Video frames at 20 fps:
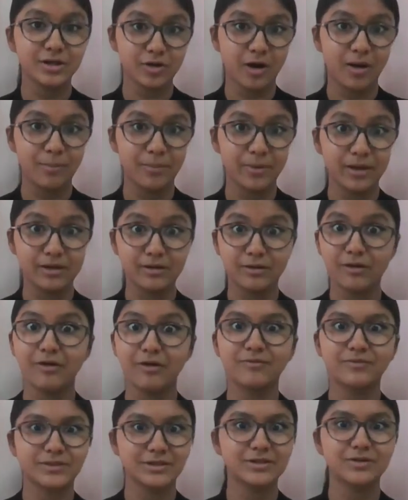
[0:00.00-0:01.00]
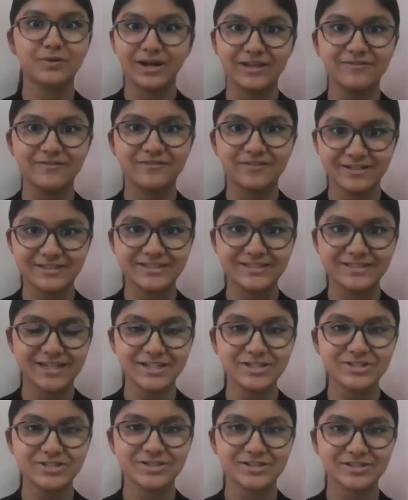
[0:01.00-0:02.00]
topic of the 21st
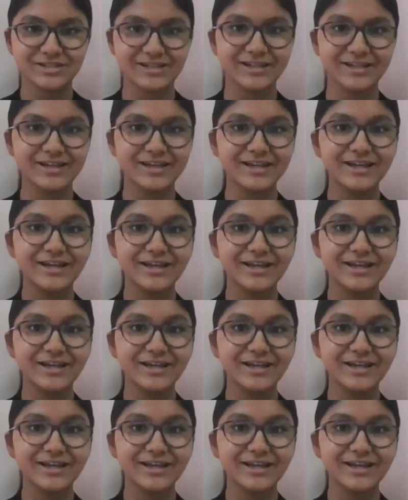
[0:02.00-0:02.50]
century.